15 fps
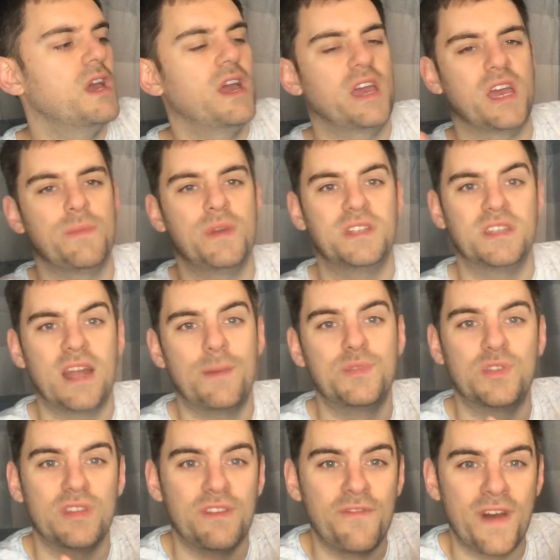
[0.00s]
It's an
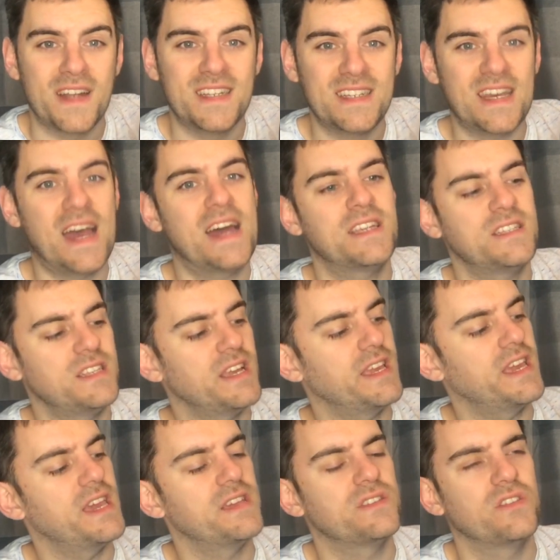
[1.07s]
absolutely fantastic
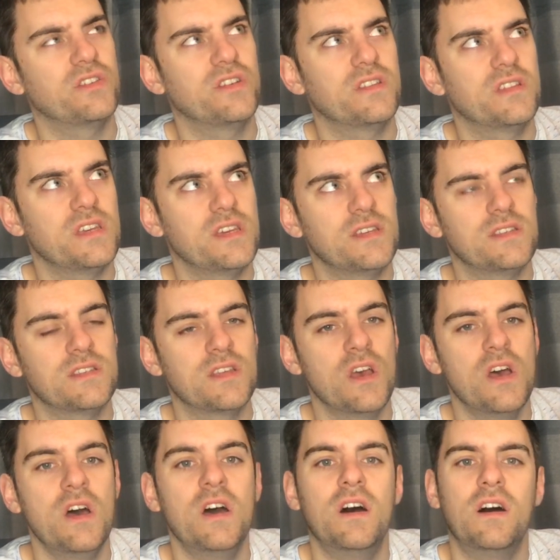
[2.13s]
case. I got this
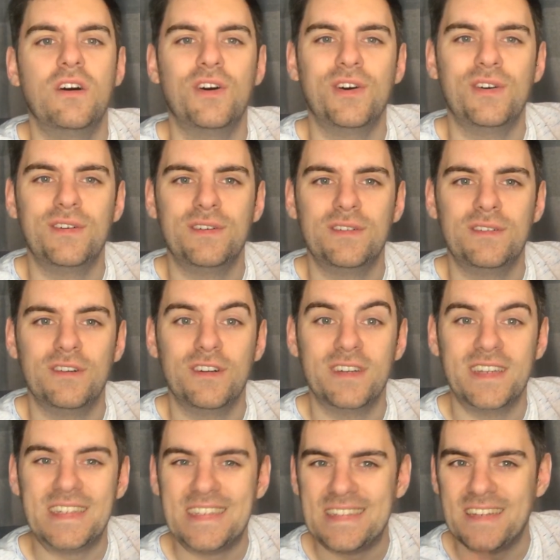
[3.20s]
on
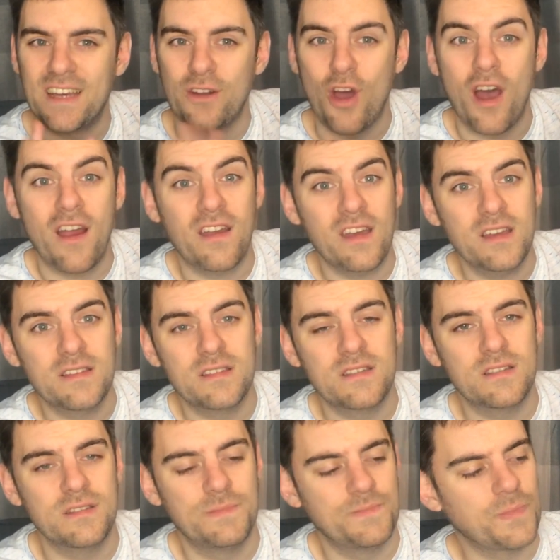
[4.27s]
an
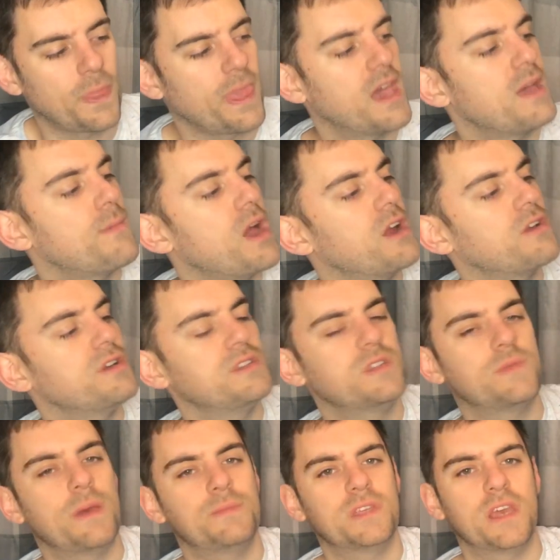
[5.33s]
Argos, Argos's
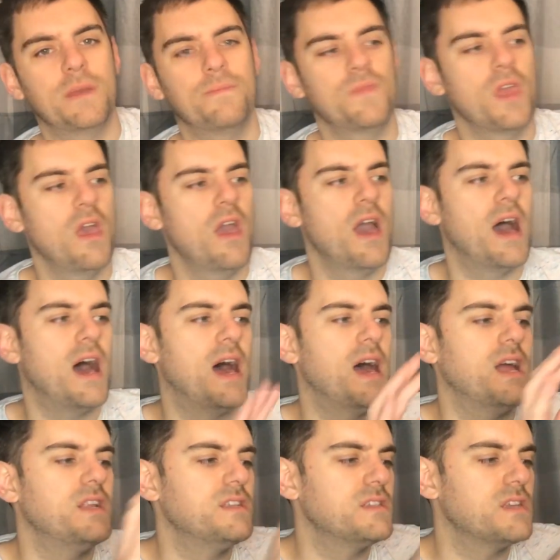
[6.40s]
website,
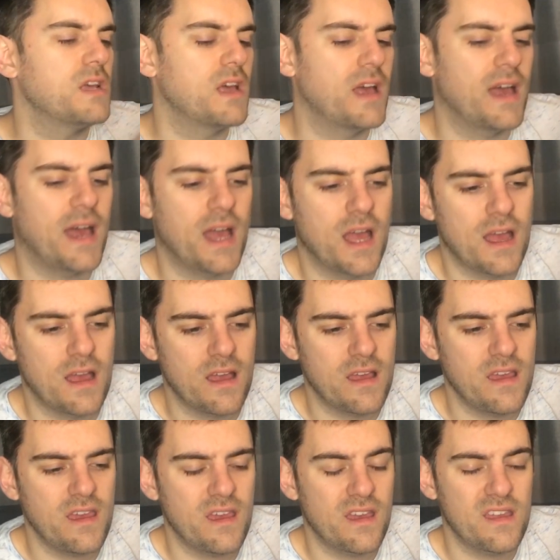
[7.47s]
and
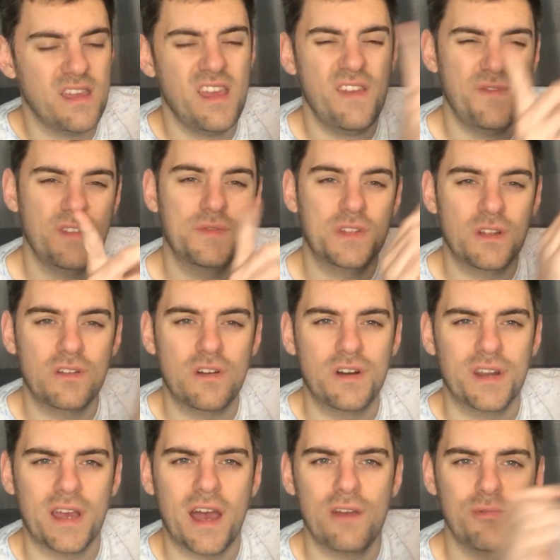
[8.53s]
if they've still got
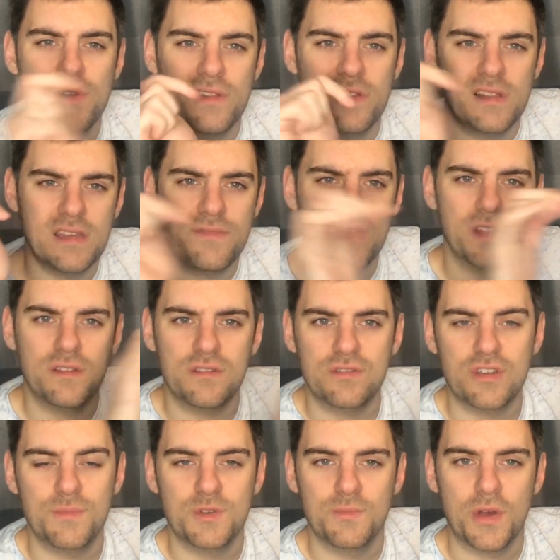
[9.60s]
it, I will leave it in the
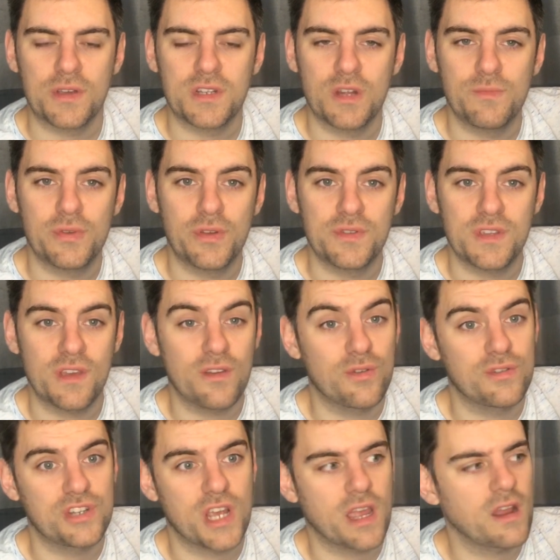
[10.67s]
description box down below so you can go
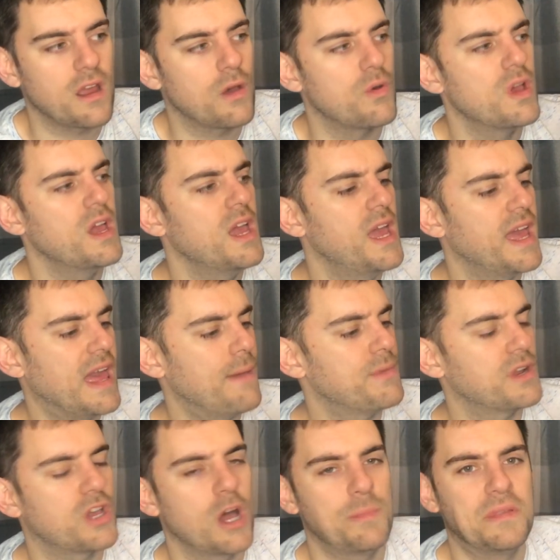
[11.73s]
and check it out. It came in
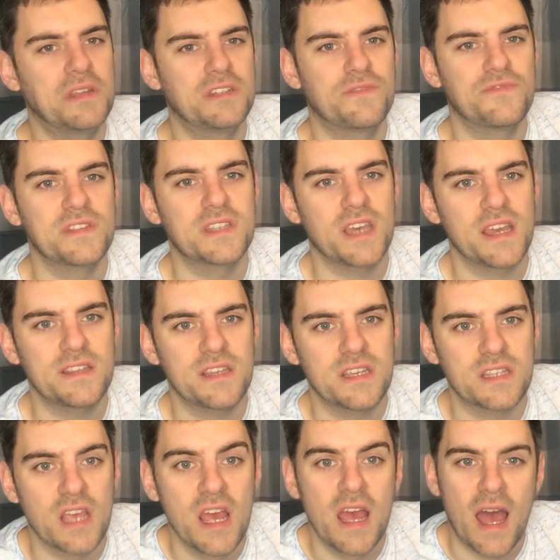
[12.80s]
a couple of different sizes.